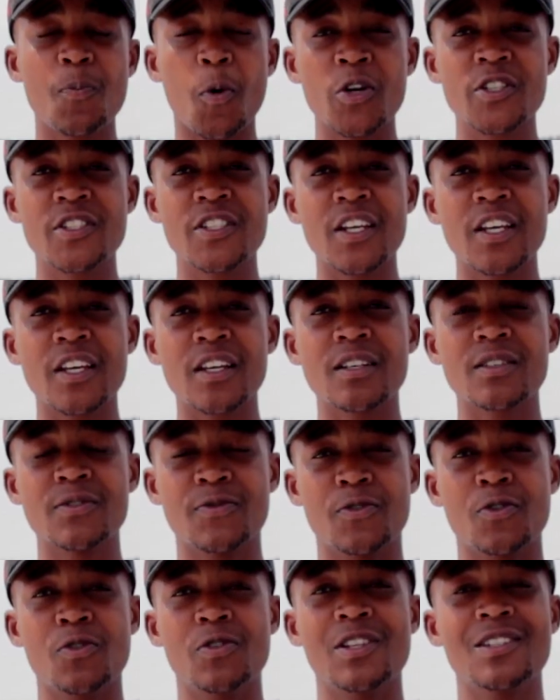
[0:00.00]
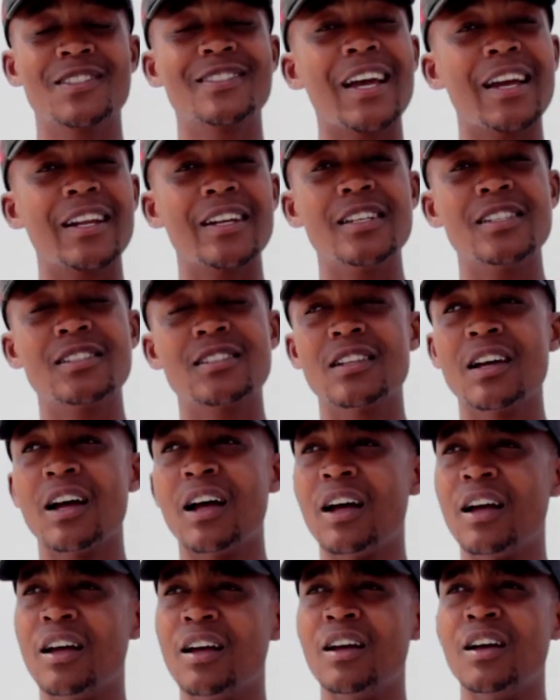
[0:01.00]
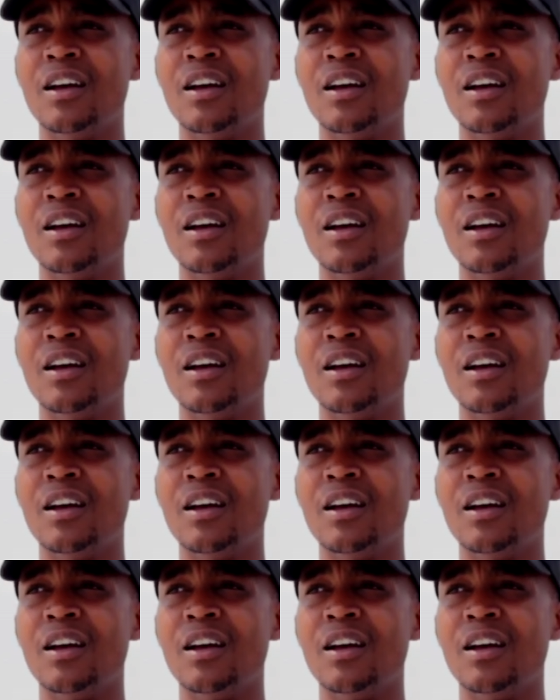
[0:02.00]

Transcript: Spotting for the Stylista.